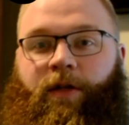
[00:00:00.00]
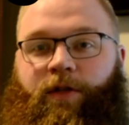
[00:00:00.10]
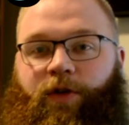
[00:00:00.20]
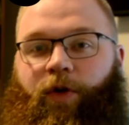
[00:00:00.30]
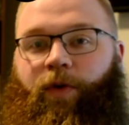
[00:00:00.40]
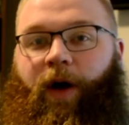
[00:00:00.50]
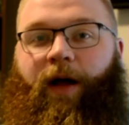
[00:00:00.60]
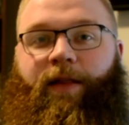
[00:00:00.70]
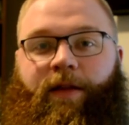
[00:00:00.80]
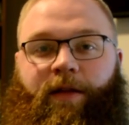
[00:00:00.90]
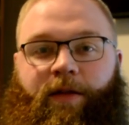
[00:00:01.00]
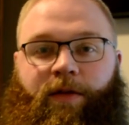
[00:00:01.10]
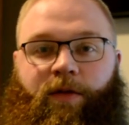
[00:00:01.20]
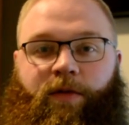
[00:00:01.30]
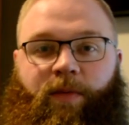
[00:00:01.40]
So
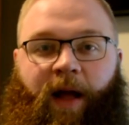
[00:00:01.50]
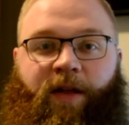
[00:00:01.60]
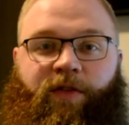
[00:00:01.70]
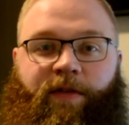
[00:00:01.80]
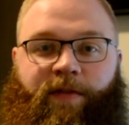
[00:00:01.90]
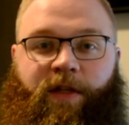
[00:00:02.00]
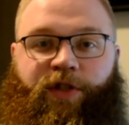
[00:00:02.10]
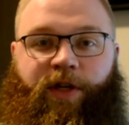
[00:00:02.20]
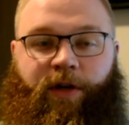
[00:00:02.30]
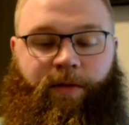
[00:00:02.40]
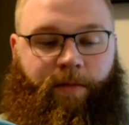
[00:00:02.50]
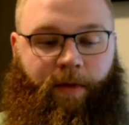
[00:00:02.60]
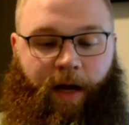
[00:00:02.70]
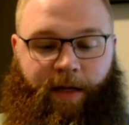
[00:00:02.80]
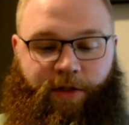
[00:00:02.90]
as of this year,
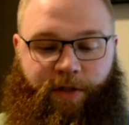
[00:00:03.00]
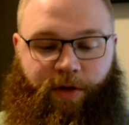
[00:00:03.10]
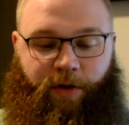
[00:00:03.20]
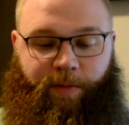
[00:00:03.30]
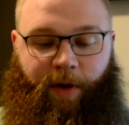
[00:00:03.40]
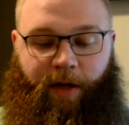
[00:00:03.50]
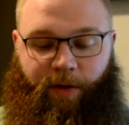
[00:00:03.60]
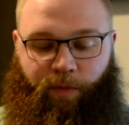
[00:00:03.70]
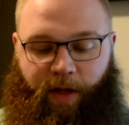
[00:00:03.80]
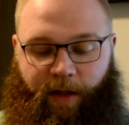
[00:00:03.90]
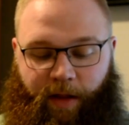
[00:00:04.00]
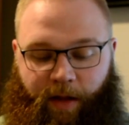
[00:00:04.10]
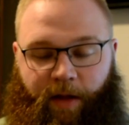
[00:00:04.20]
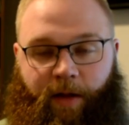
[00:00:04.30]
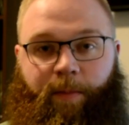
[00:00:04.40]
I just started putting with
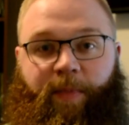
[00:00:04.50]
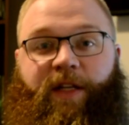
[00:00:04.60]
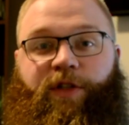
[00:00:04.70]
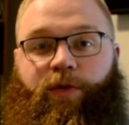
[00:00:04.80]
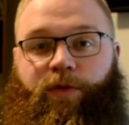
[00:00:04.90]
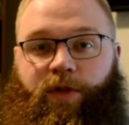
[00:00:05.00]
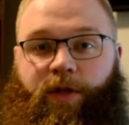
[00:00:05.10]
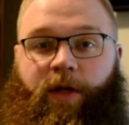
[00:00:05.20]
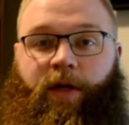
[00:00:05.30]
P2s.